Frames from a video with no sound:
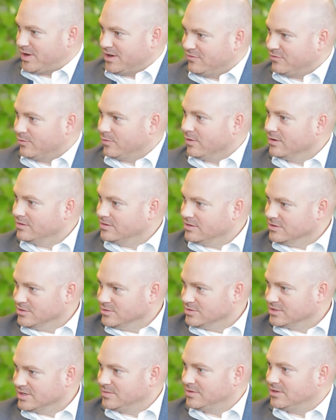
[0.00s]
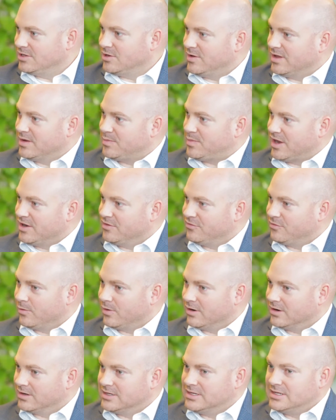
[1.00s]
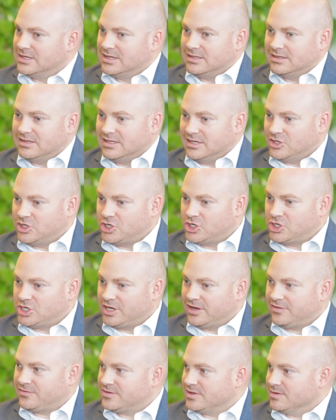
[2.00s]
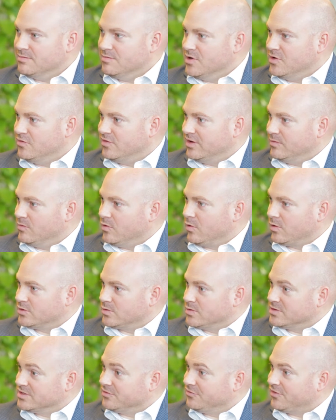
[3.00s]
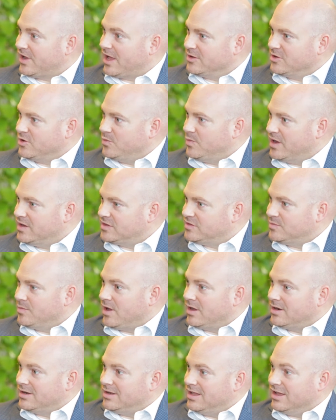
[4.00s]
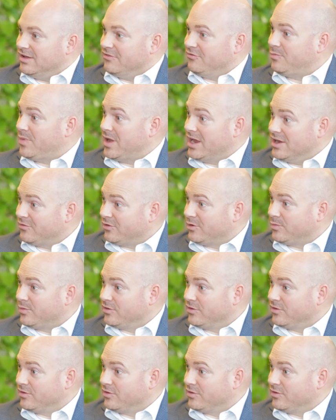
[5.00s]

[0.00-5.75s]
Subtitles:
paid for it. You do something, you get paid for it. The shift moving more towards a value-based model of pay for